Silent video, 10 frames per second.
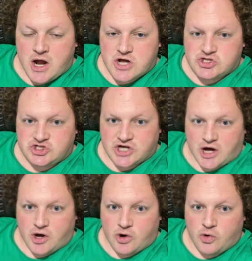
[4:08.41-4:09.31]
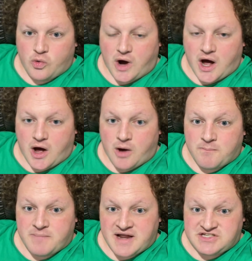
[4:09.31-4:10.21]

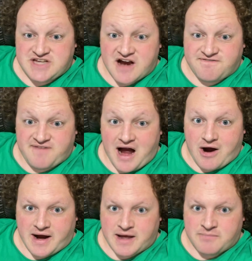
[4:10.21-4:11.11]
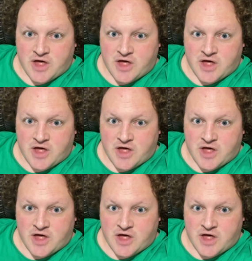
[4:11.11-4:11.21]
So instead of firing him,